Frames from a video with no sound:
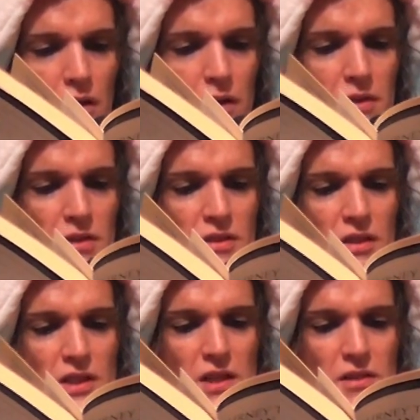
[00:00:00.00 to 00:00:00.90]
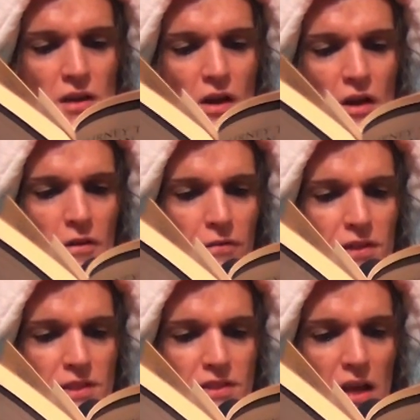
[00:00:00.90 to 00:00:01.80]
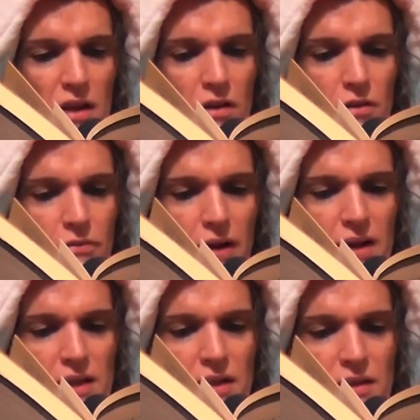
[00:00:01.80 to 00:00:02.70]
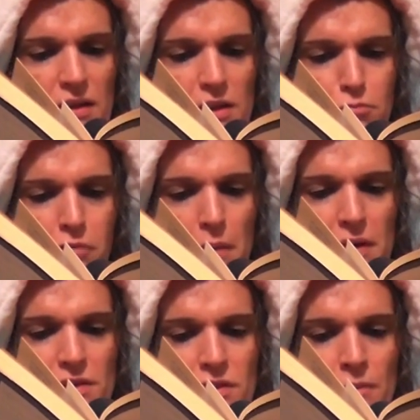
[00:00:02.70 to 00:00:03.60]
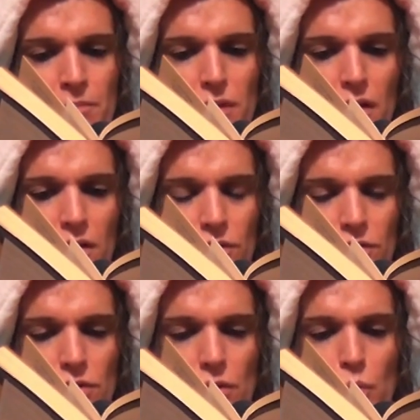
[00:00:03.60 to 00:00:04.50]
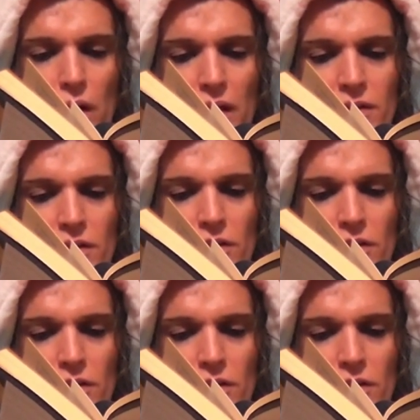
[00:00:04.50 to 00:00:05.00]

no he doesn't, he says, for the sake of validating this premise, Don Juan